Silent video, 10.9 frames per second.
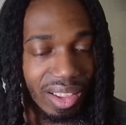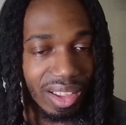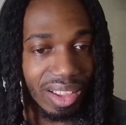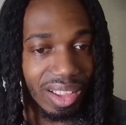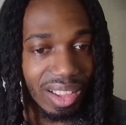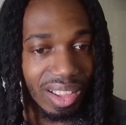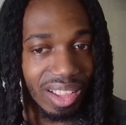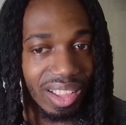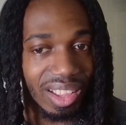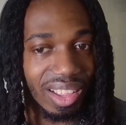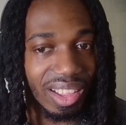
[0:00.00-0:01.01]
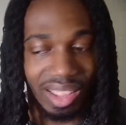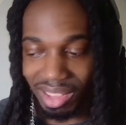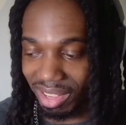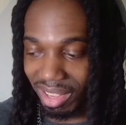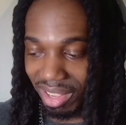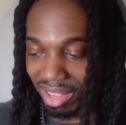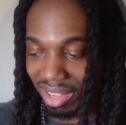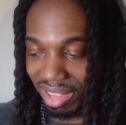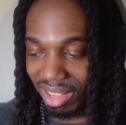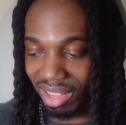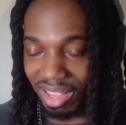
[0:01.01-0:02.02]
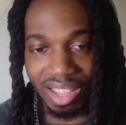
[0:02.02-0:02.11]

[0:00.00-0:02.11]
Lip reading: The person shown says nothing.